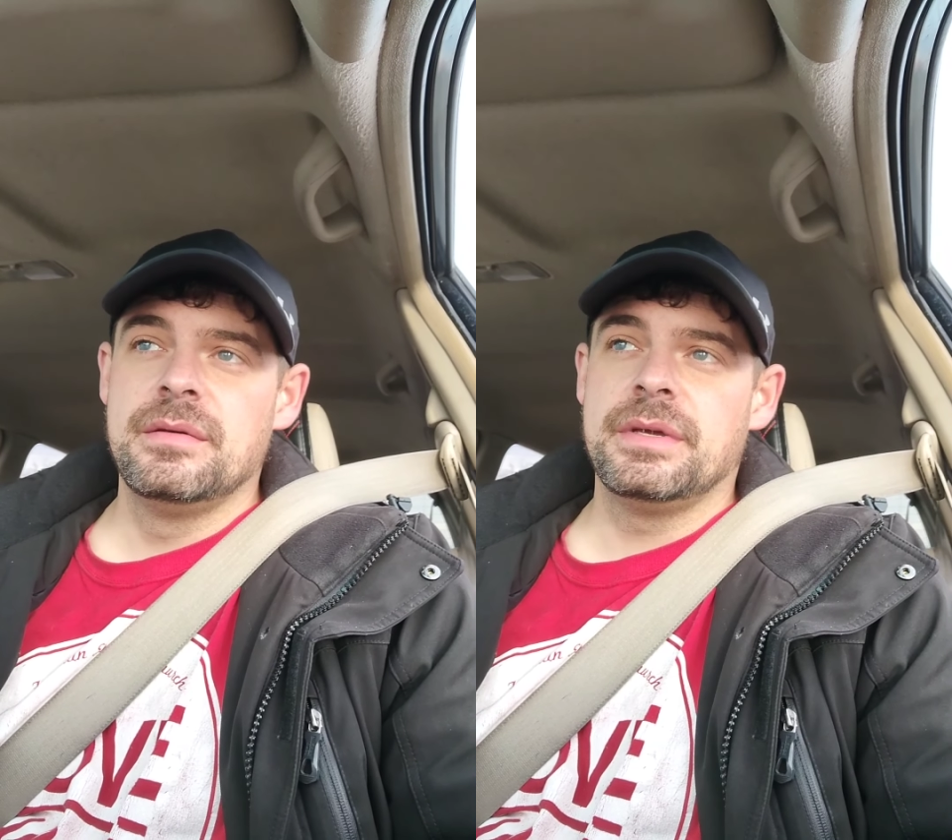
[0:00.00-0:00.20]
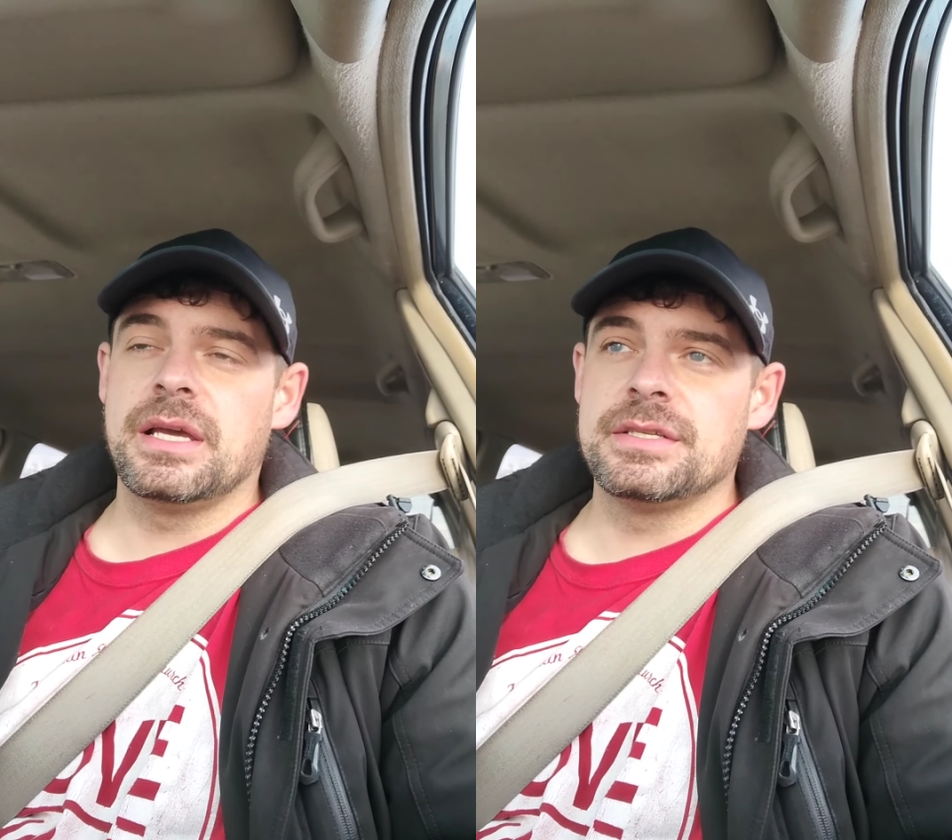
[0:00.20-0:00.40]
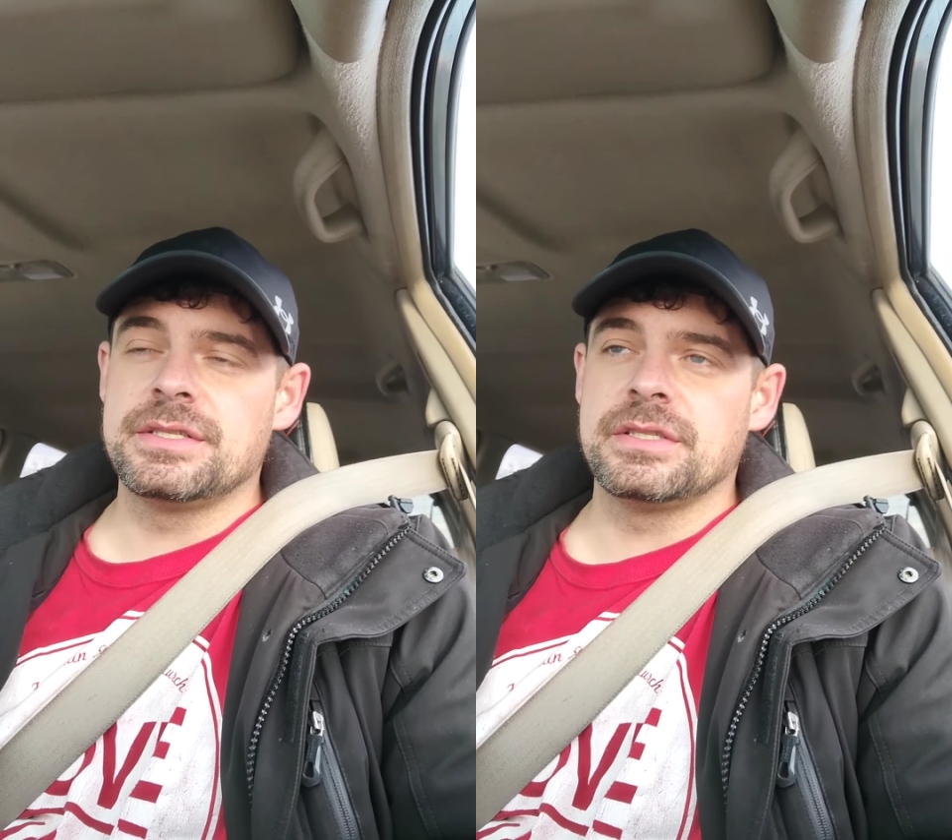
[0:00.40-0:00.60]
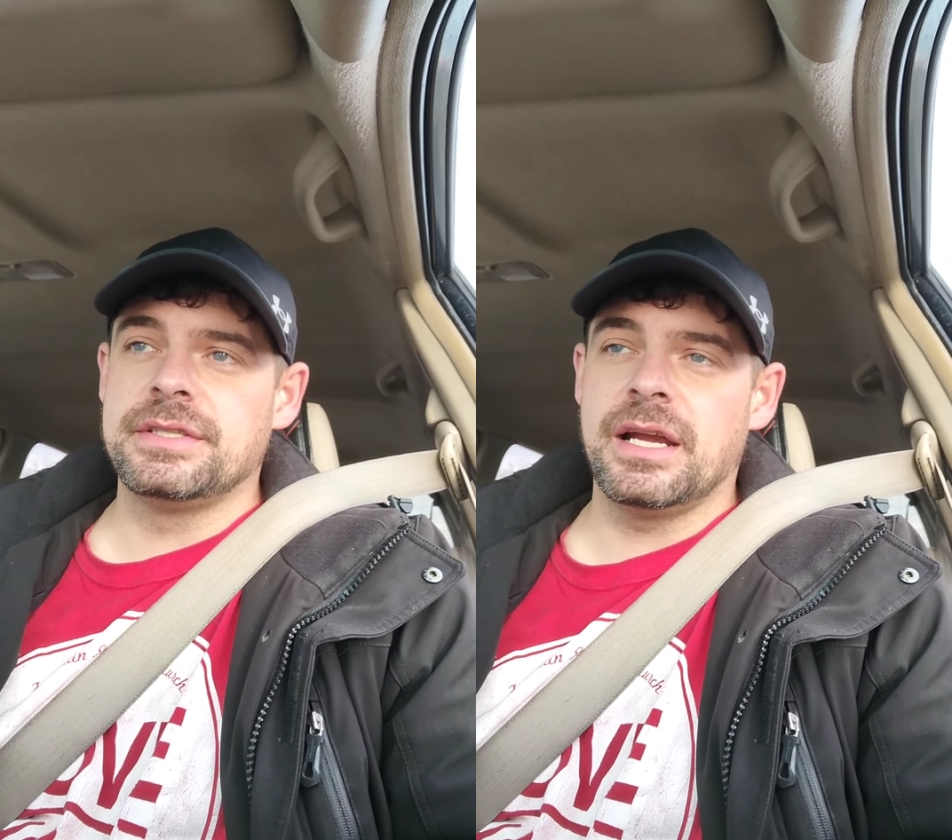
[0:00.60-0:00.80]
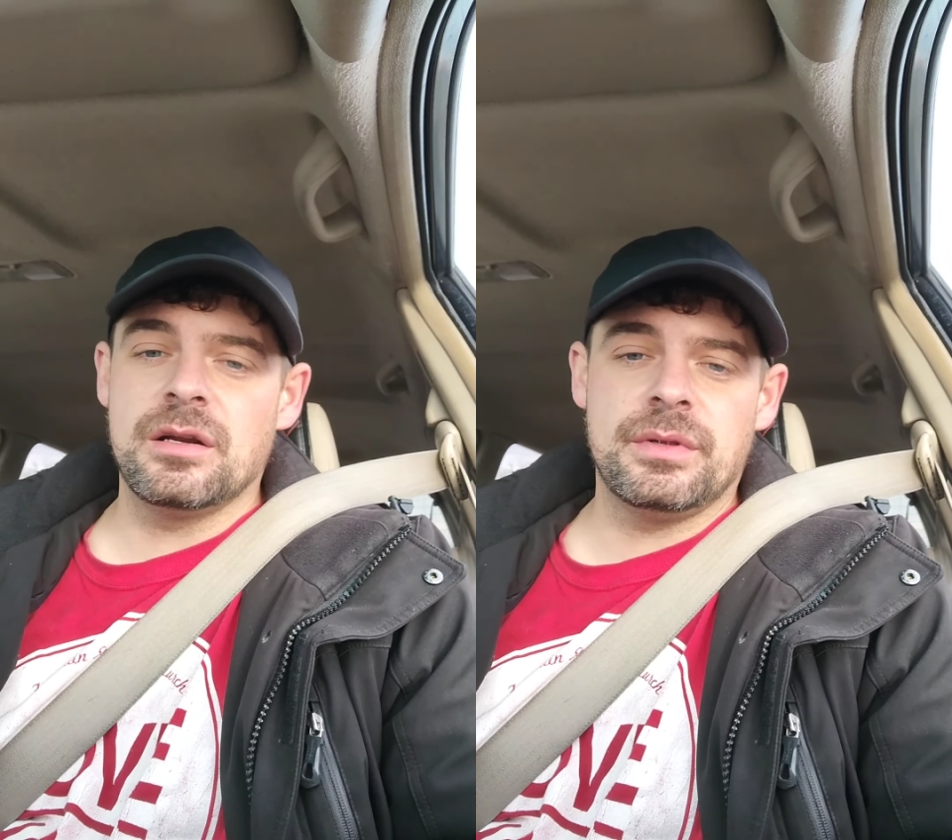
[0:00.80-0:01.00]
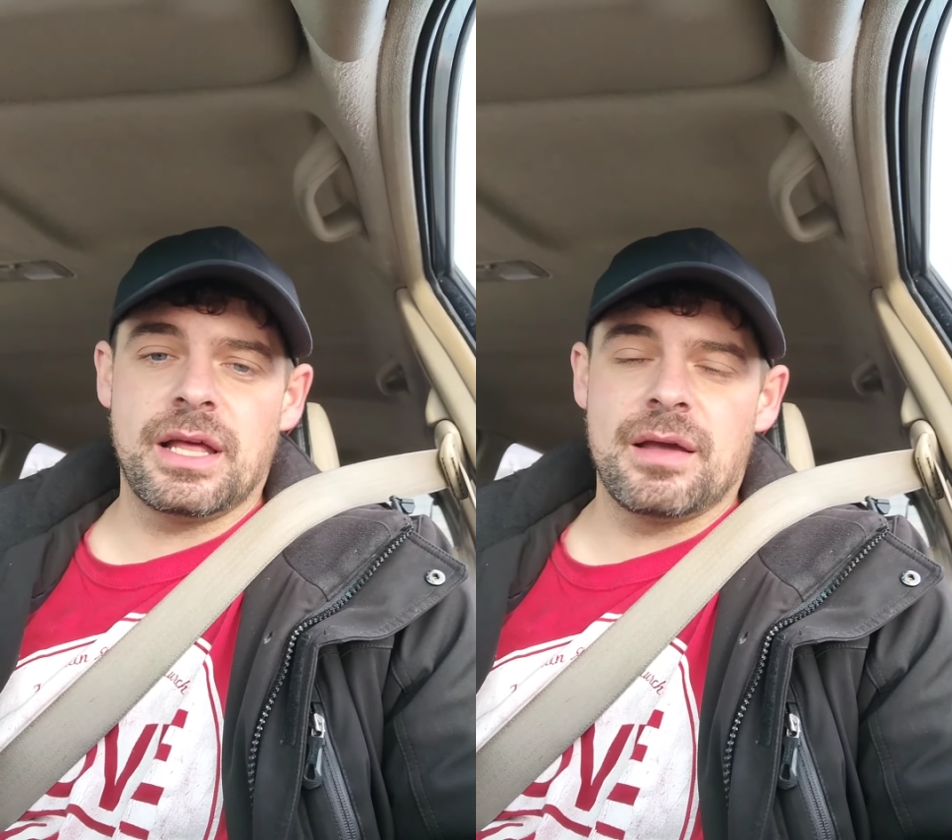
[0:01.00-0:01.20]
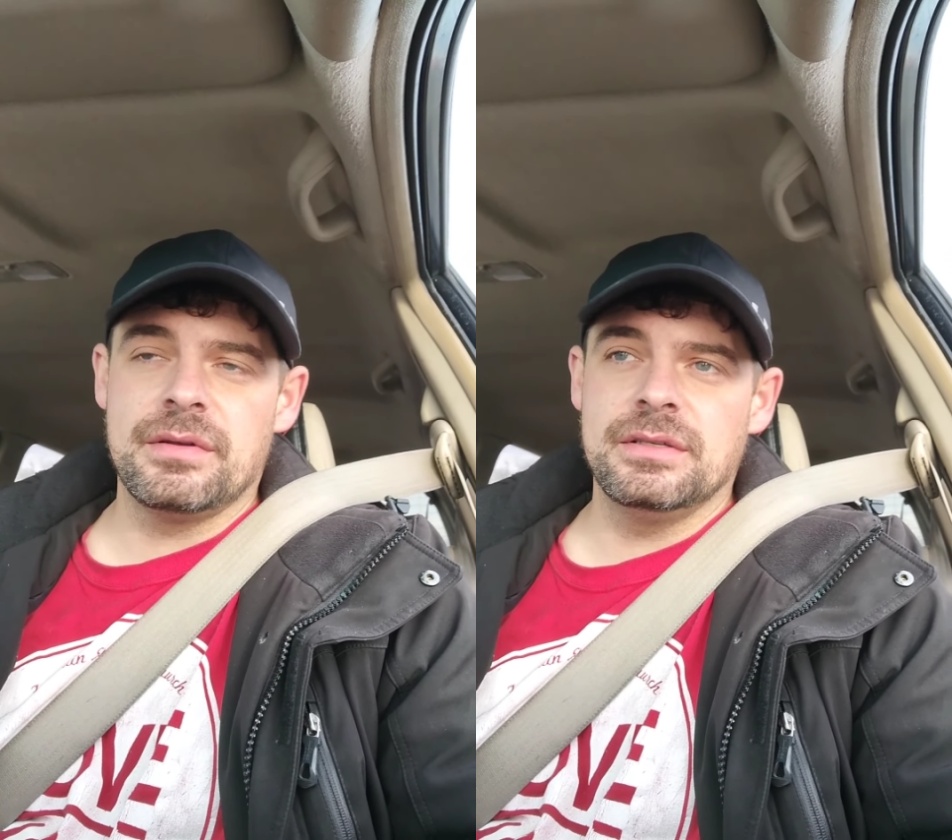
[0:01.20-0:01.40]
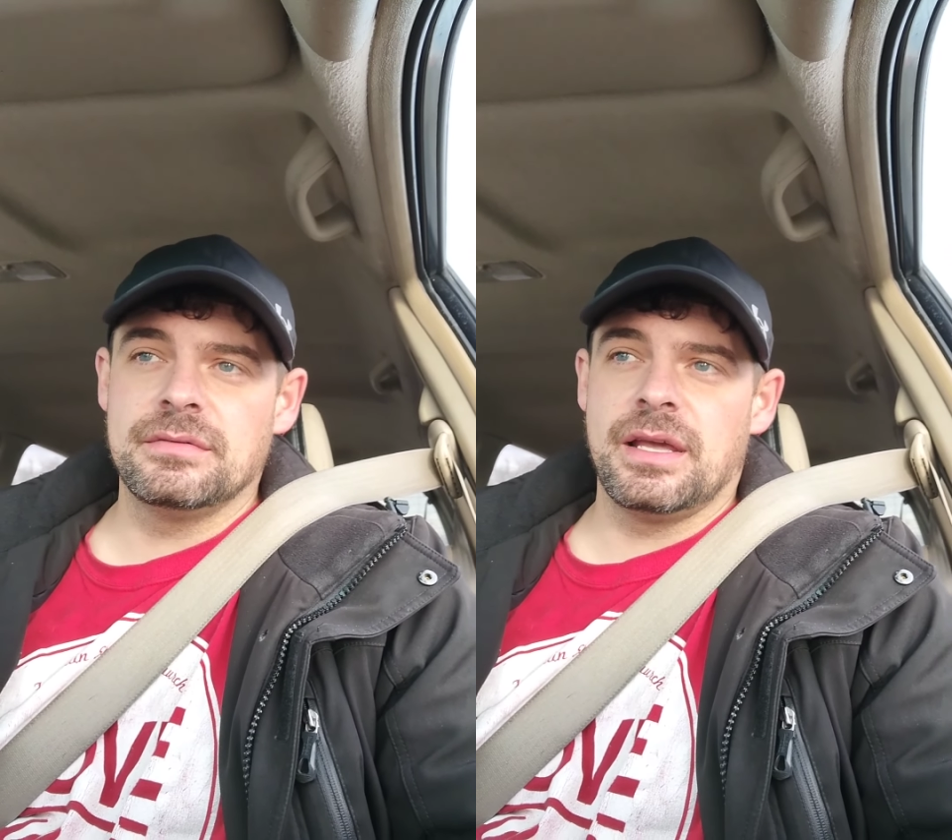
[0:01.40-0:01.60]
Because it's a terrible
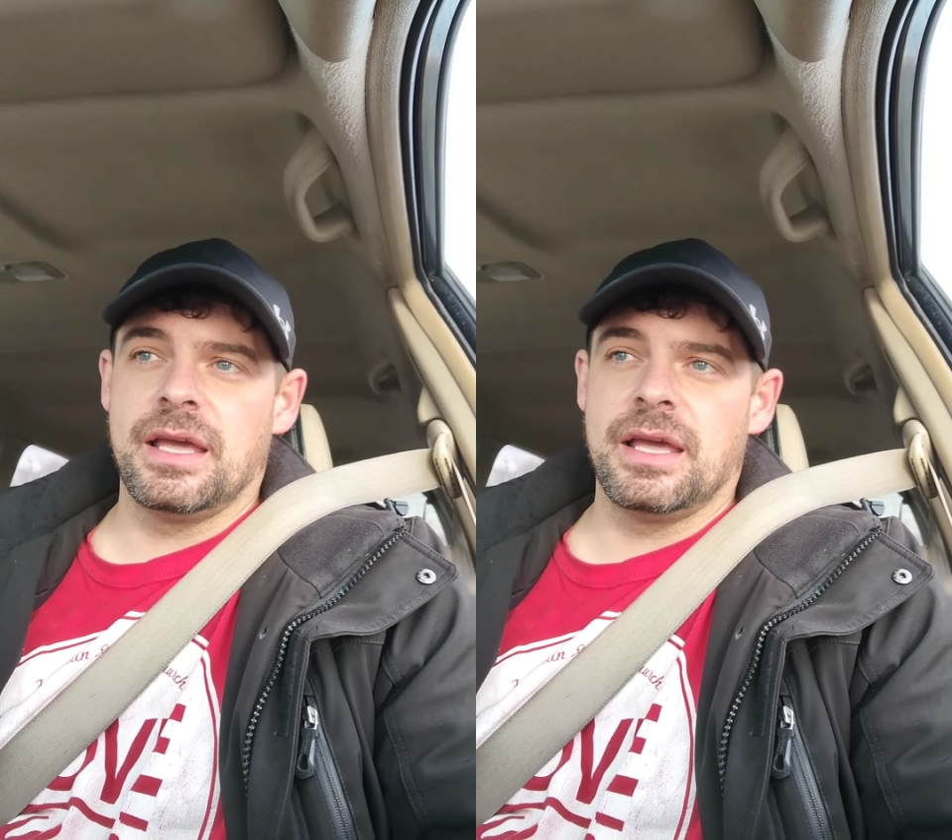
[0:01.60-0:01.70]
habit, and